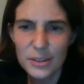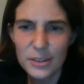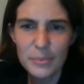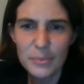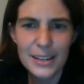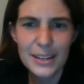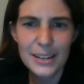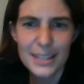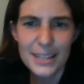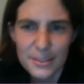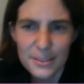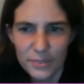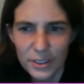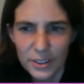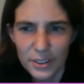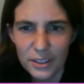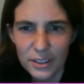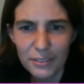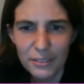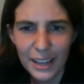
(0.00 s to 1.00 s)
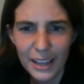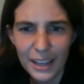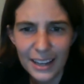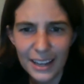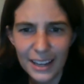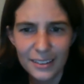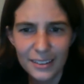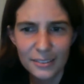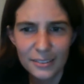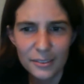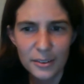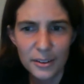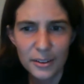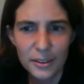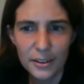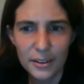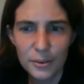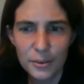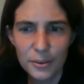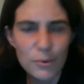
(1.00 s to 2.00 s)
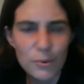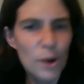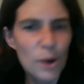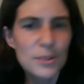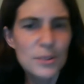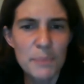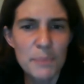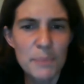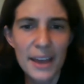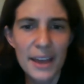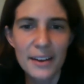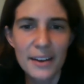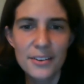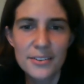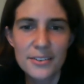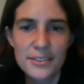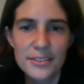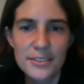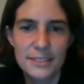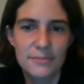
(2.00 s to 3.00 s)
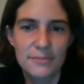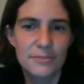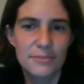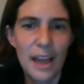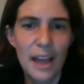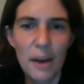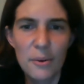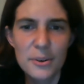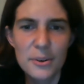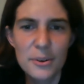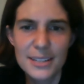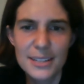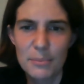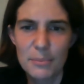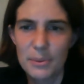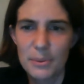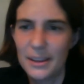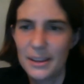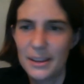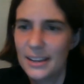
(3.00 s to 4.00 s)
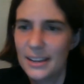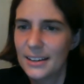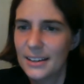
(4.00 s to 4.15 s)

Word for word: bin is full of like rose petals and flowers they picked,